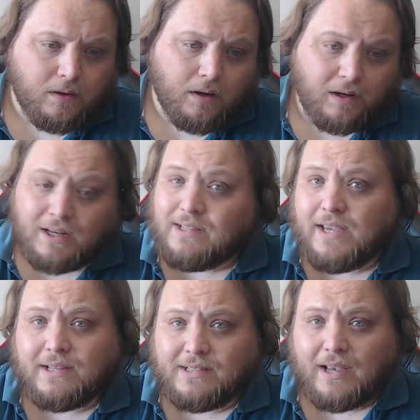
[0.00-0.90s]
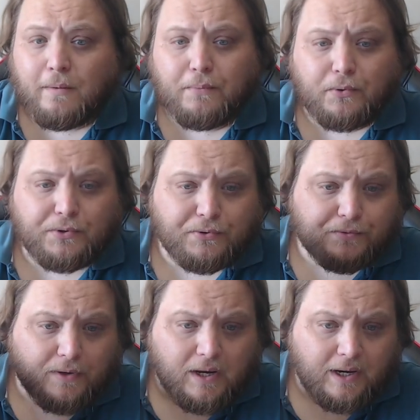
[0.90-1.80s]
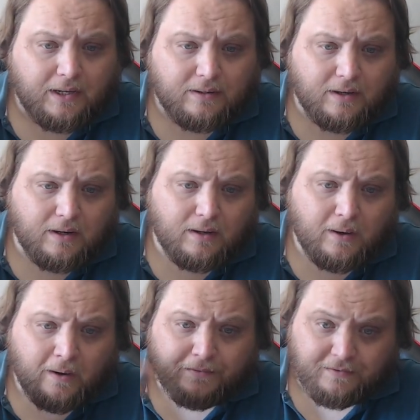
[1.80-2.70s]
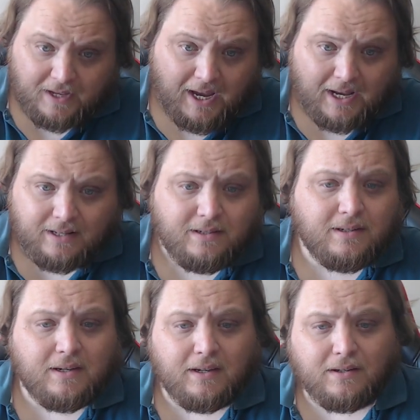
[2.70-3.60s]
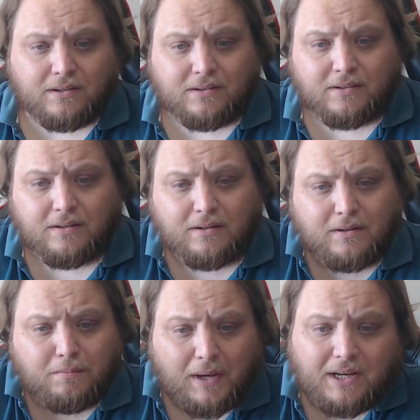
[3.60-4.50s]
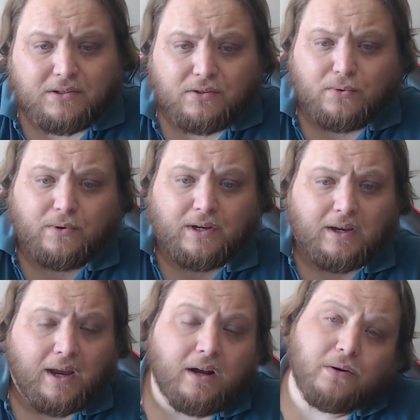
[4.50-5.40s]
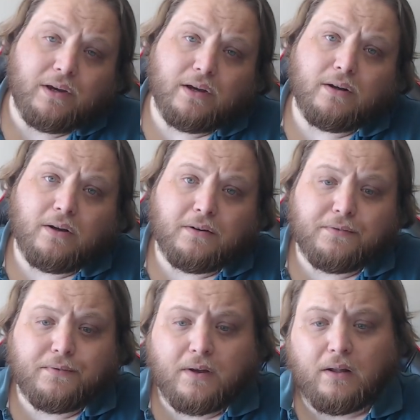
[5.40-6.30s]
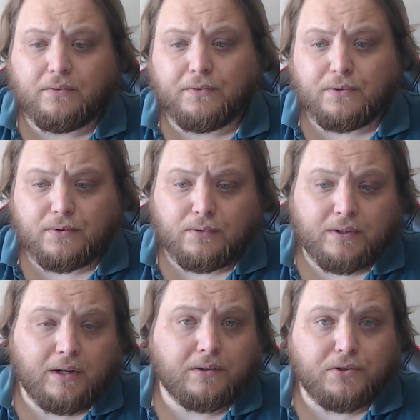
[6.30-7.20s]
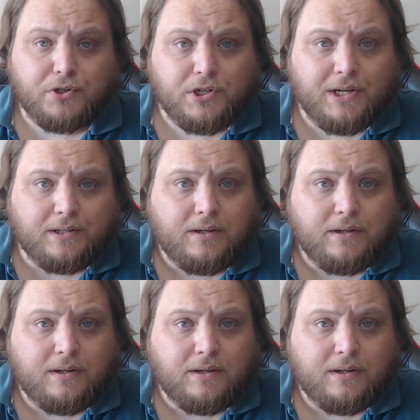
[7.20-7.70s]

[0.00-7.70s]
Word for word: An easy example to find of that is the backstory area of Call of Cthulhu character sheet.